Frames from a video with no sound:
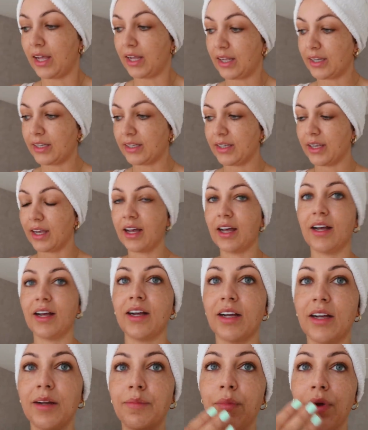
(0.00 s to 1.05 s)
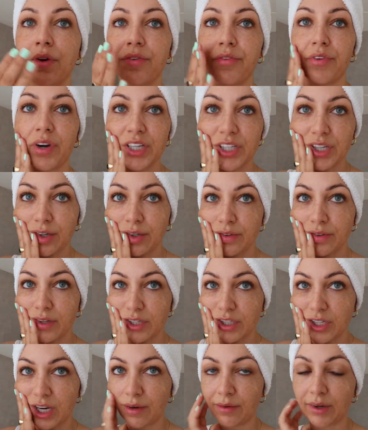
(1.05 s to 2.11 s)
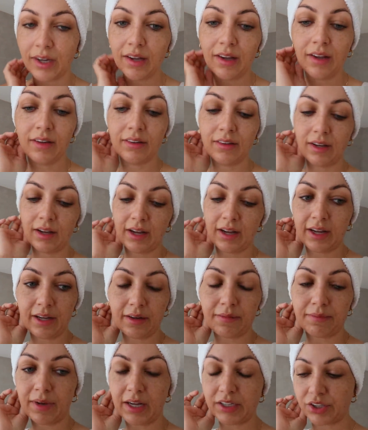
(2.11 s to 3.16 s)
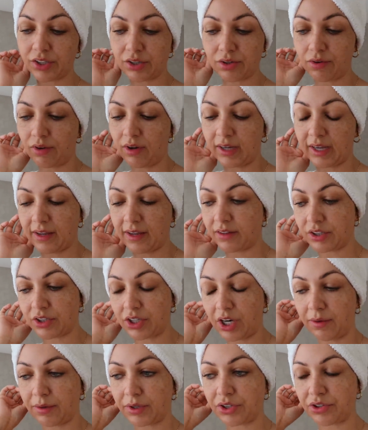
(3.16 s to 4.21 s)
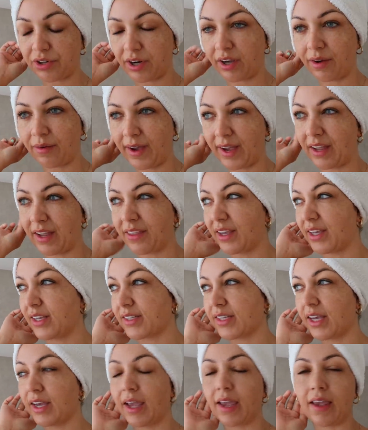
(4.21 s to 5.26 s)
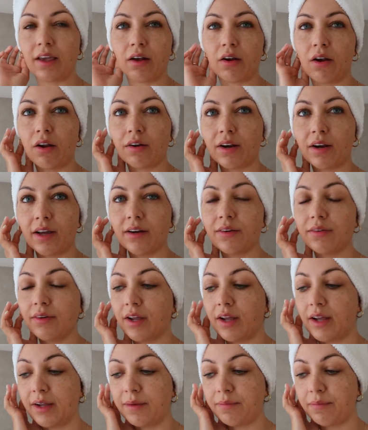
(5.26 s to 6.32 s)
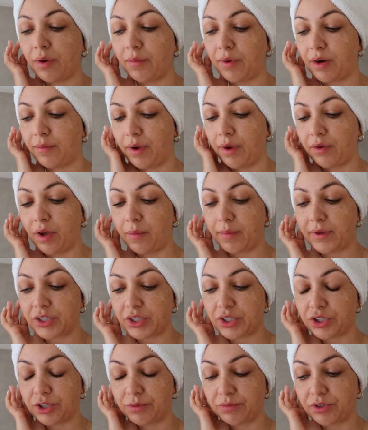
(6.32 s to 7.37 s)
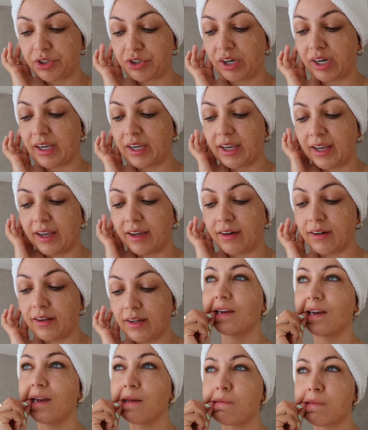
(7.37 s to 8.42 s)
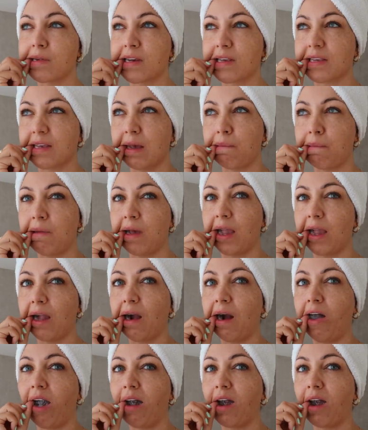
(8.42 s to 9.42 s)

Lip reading: I am fresh out of the shower. I just thought I'd get in the shower straight away. I think it's like 8 o'clock now. But when I woke up, I just jumped straight in. Let me just get my